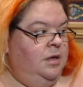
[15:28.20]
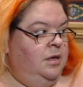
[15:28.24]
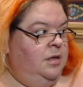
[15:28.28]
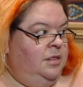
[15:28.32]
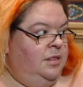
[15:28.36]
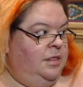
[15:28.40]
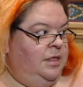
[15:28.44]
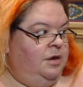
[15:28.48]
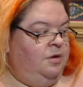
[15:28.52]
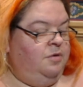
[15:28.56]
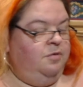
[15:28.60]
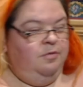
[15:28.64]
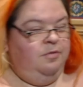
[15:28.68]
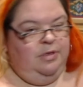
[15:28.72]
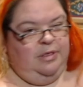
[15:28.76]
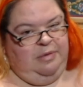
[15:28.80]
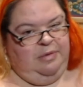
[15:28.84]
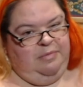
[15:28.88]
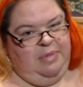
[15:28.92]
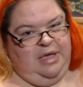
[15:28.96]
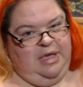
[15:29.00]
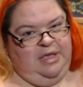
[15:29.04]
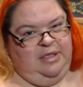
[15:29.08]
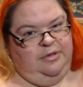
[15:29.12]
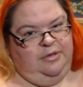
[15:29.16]
they don't really
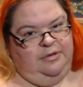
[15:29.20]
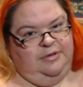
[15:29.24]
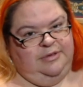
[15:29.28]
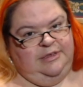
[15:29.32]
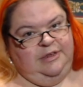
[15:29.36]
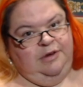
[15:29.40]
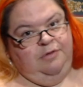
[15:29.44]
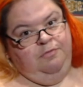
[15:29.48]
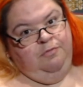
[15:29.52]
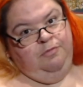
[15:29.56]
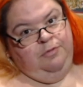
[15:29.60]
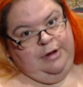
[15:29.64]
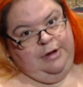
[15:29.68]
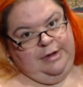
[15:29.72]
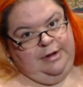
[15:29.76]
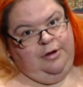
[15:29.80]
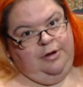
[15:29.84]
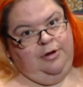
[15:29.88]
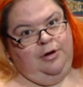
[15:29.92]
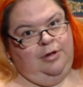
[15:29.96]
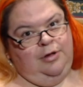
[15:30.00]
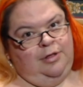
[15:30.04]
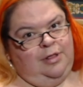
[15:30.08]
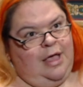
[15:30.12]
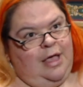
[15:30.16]
make those in reader
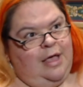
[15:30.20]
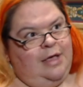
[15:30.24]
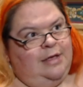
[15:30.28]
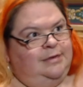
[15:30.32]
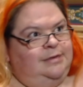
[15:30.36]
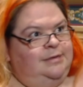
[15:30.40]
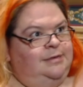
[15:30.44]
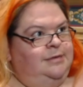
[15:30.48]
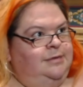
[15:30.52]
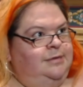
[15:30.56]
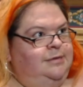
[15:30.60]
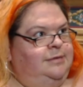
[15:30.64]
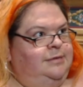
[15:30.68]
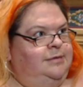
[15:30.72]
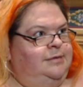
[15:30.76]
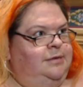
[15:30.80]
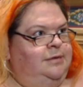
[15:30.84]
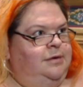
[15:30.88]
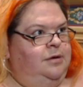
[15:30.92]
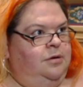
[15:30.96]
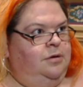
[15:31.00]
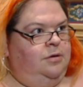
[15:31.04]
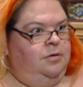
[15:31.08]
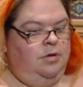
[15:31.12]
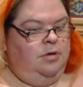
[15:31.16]
glasses,
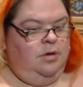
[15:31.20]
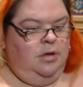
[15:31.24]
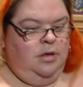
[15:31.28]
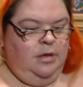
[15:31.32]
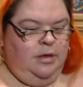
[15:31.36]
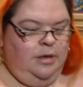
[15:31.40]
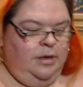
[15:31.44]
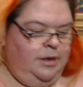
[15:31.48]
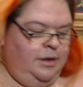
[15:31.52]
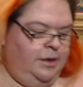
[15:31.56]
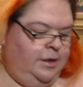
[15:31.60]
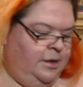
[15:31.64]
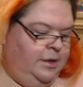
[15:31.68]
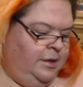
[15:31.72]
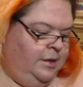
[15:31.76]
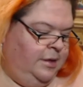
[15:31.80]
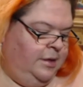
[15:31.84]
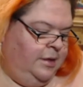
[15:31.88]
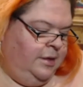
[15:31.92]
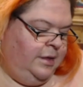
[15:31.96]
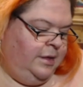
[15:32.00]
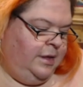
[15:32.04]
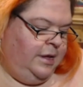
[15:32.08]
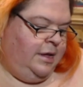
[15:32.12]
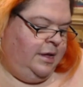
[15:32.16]
so
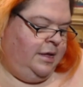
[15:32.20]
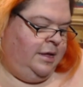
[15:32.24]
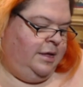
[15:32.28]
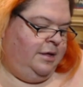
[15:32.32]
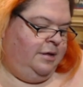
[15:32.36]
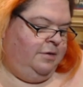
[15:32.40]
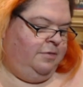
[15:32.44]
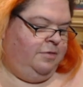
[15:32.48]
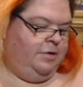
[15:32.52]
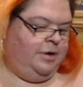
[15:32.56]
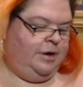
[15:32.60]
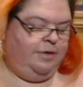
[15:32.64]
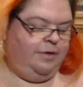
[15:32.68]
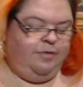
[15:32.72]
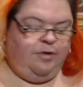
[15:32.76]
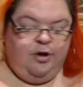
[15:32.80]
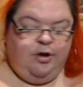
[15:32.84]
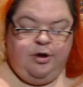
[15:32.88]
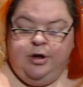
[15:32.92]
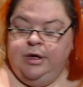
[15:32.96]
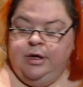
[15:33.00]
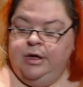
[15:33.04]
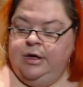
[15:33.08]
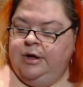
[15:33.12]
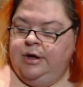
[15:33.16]
yeah, whatever,
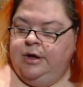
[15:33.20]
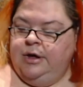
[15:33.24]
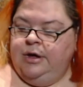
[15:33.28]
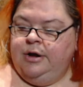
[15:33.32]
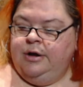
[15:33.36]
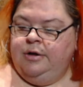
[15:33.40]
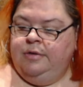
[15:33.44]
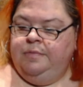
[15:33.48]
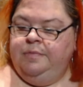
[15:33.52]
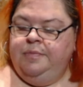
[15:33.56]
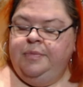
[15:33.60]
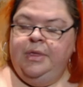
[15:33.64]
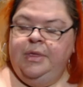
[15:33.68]
you know?